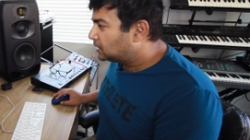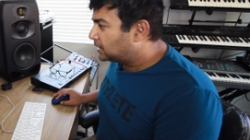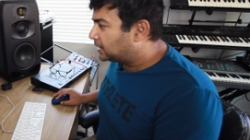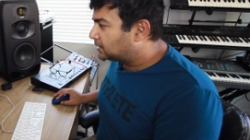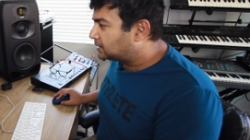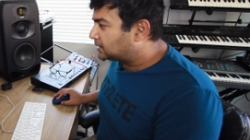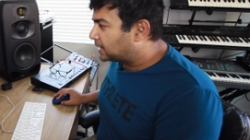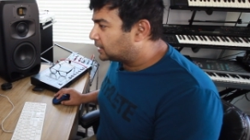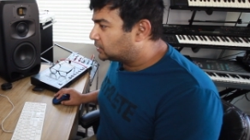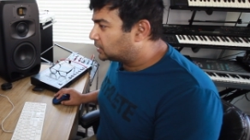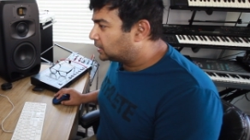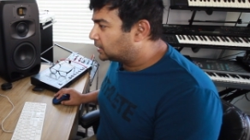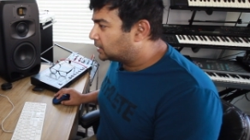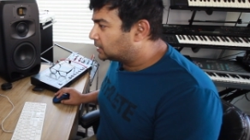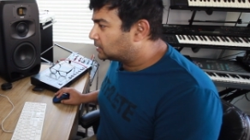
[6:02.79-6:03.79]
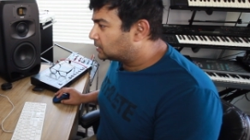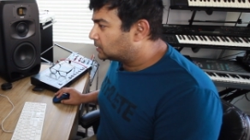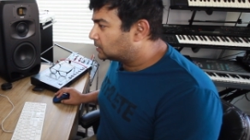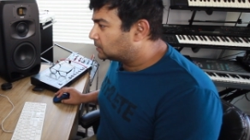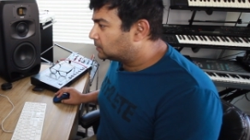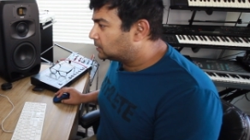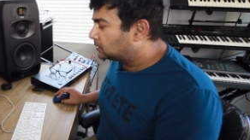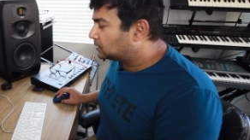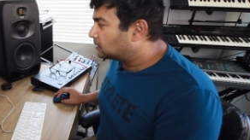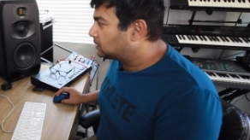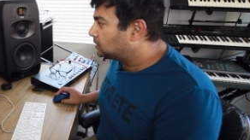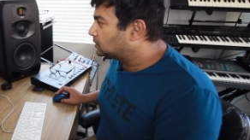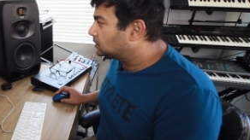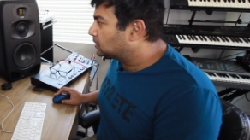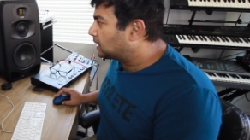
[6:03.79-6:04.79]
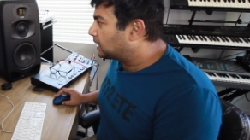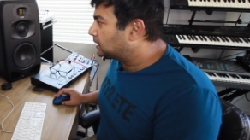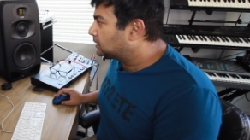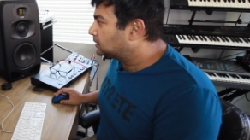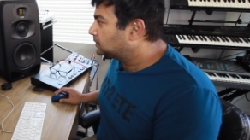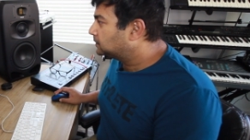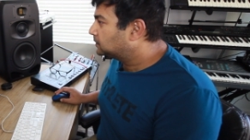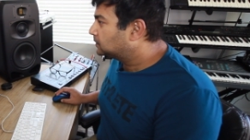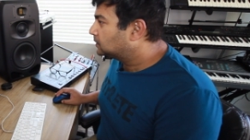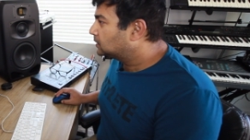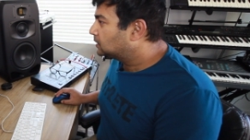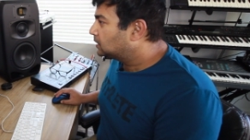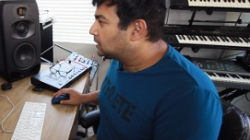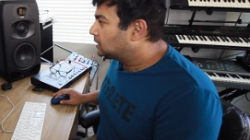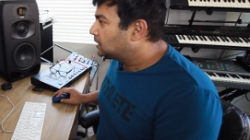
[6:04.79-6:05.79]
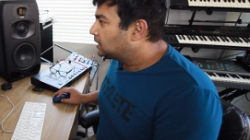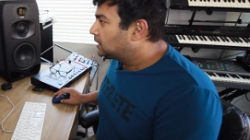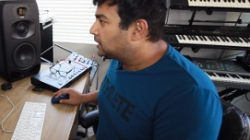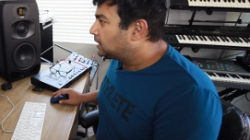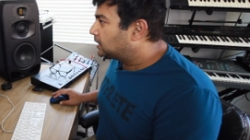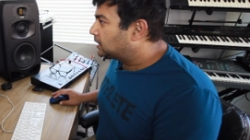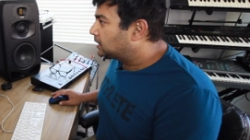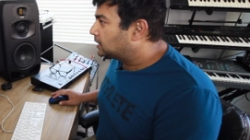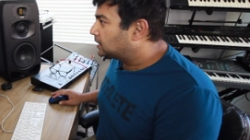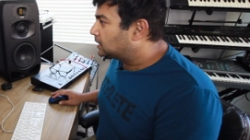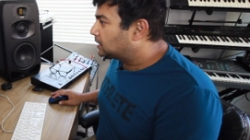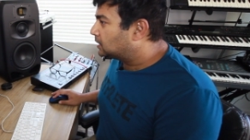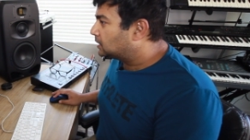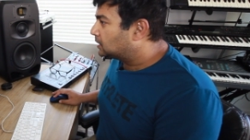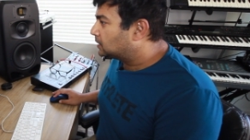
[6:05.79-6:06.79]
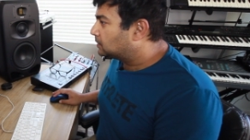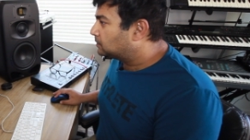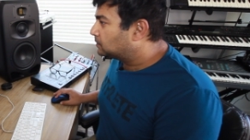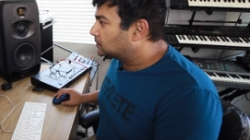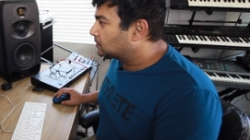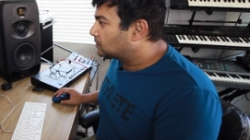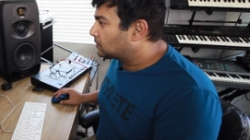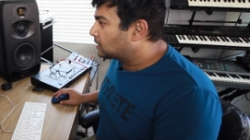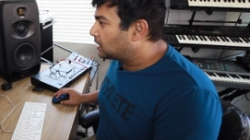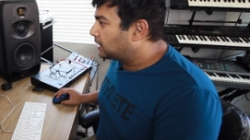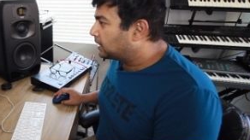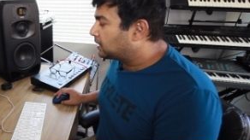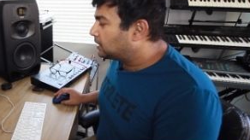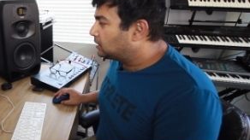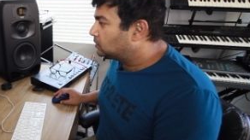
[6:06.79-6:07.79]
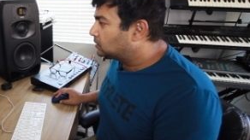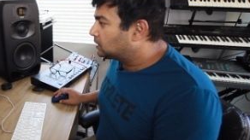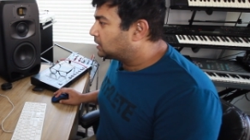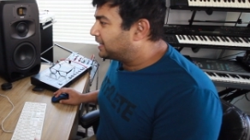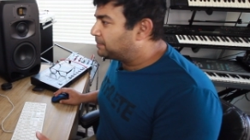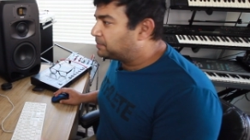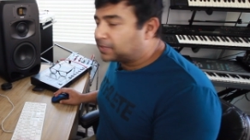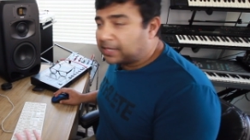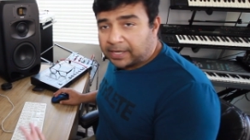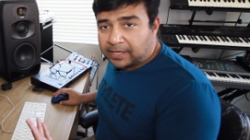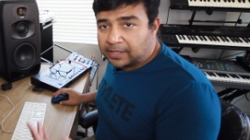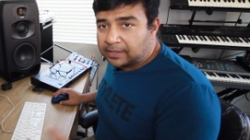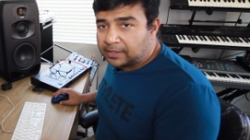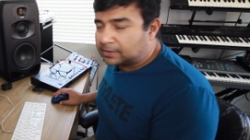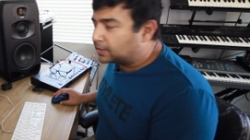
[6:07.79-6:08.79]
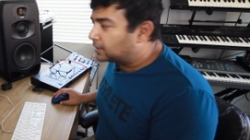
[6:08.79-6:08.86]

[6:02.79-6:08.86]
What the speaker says: and saturate it. So just going to use Goliath. And then I can use the tape setting in this